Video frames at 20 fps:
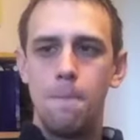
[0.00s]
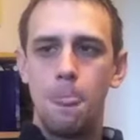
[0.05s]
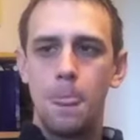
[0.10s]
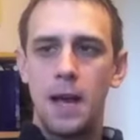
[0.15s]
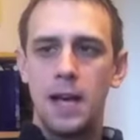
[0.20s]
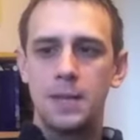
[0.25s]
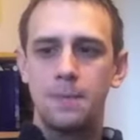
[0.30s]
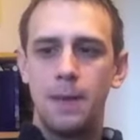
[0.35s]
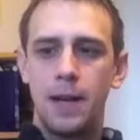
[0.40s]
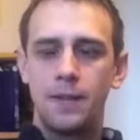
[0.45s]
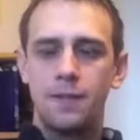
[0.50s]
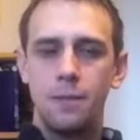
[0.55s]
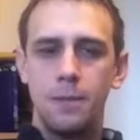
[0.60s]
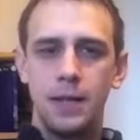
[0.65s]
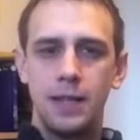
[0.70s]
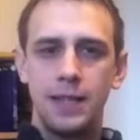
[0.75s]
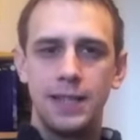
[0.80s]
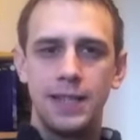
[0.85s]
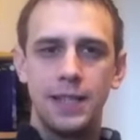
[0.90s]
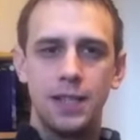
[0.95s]
aspect for me.
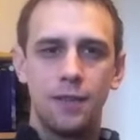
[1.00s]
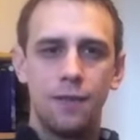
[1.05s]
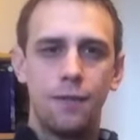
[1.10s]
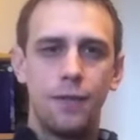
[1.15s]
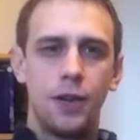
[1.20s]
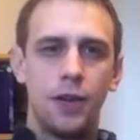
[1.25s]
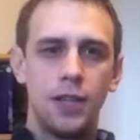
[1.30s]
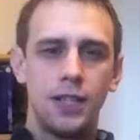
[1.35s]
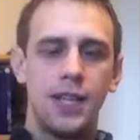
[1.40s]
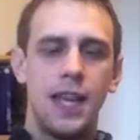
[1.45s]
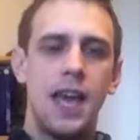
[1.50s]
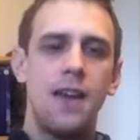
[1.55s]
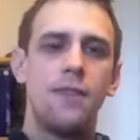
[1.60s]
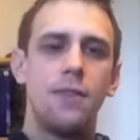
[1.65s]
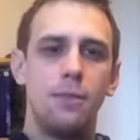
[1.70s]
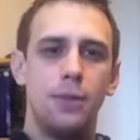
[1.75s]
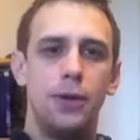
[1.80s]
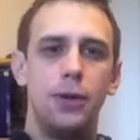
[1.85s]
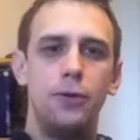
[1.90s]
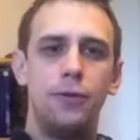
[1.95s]
This is the first ever
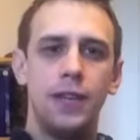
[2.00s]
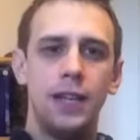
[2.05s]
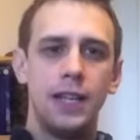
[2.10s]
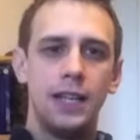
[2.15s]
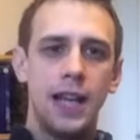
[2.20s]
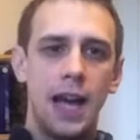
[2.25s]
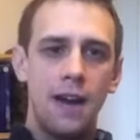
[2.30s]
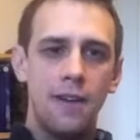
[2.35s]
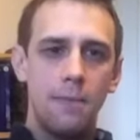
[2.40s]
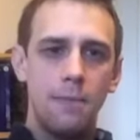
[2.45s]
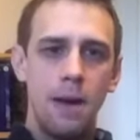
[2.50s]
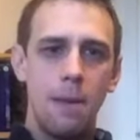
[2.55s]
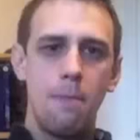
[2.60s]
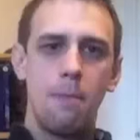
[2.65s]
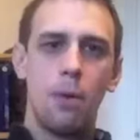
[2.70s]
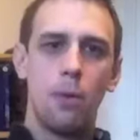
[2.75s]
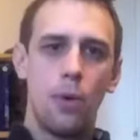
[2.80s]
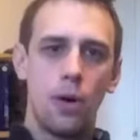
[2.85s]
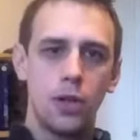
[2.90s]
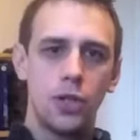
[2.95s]
movie that I
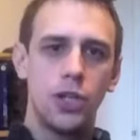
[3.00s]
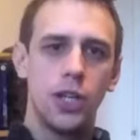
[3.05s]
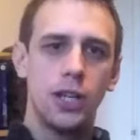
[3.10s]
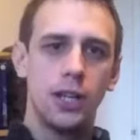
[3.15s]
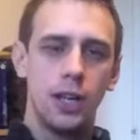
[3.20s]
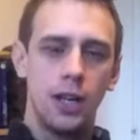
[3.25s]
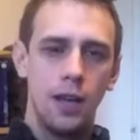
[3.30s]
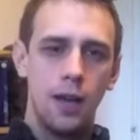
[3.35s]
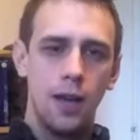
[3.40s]
remember watching